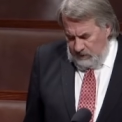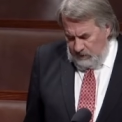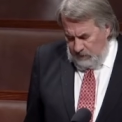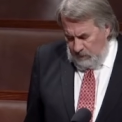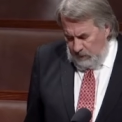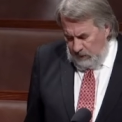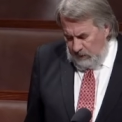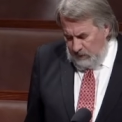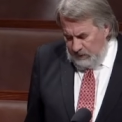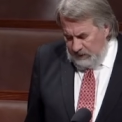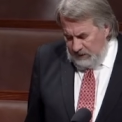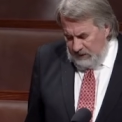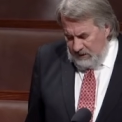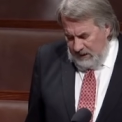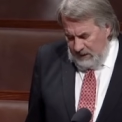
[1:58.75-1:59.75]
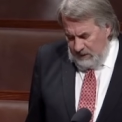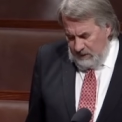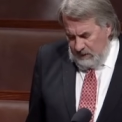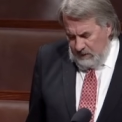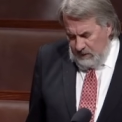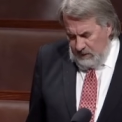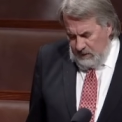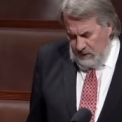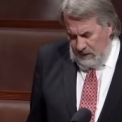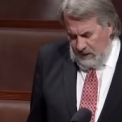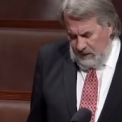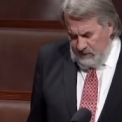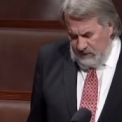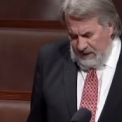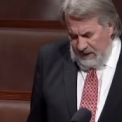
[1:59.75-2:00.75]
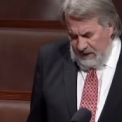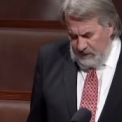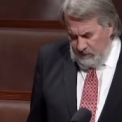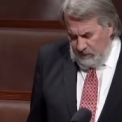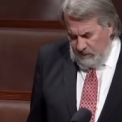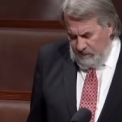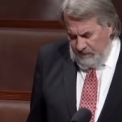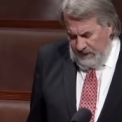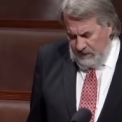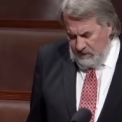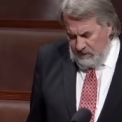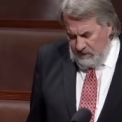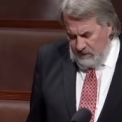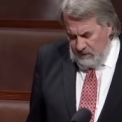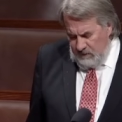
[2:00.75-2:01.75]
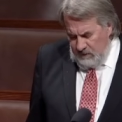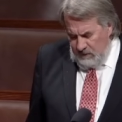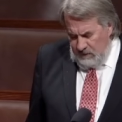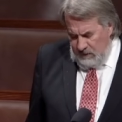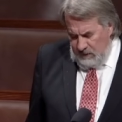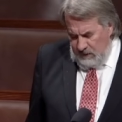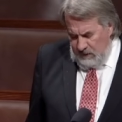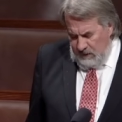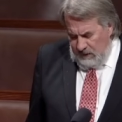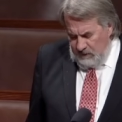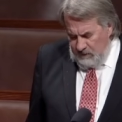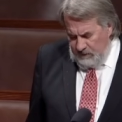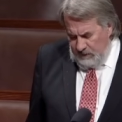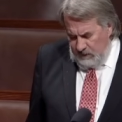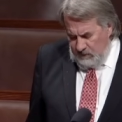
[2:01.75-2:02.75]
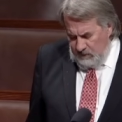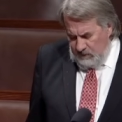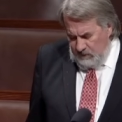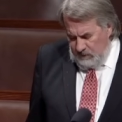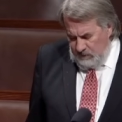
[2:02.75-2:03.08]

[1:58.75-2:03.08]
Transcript: So it really wasn't intended as a taxable event in that sense.